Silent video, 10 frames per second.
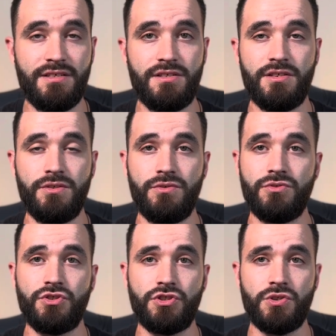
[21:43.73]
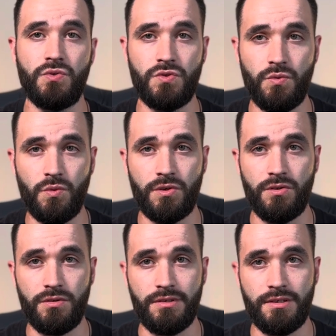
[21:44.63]
to show the
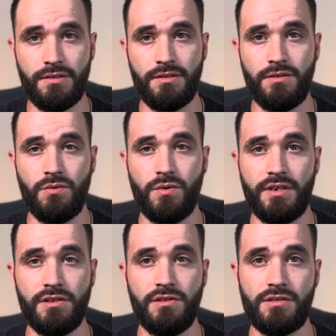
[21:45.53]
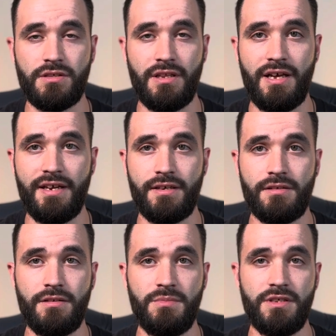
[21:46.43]
world what it looks
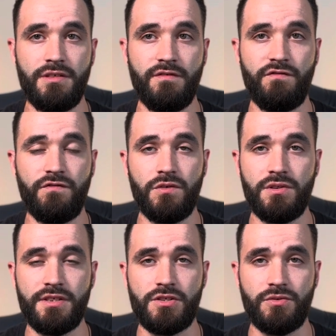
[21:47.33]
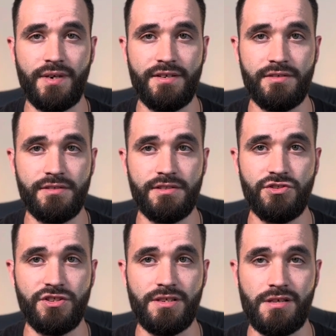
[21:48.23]
like to be fully surrendered to
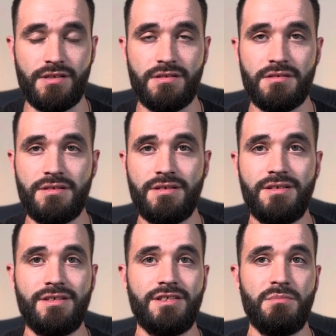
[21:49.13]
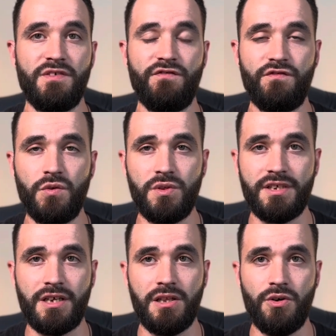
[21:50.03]
Jesus, to be fully
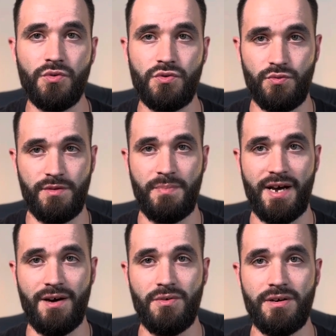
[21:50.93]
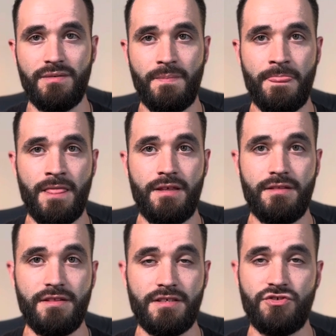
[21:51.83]
clothed with power.
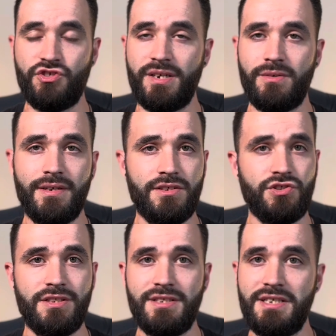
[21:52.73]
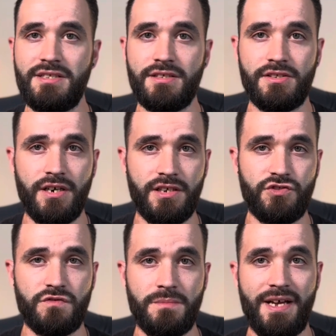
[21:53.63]
This generation needs a
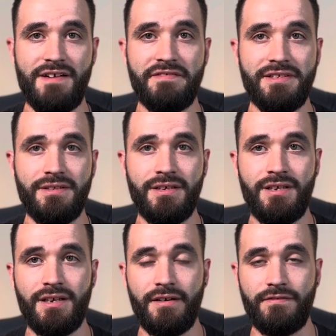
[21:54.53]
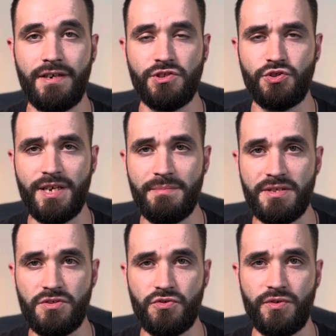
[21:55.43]
touch from heaven, a fresh
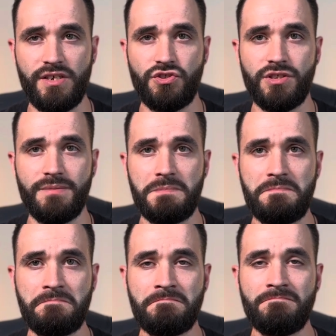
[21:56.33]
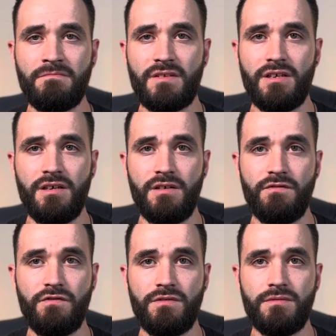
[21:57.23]
demonstration
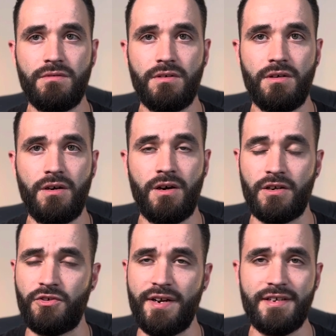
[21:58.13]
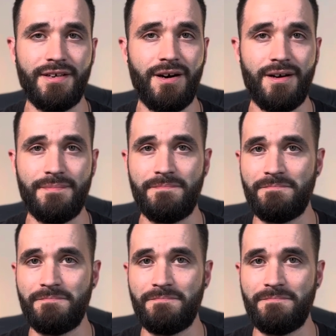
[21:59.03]
of our great God.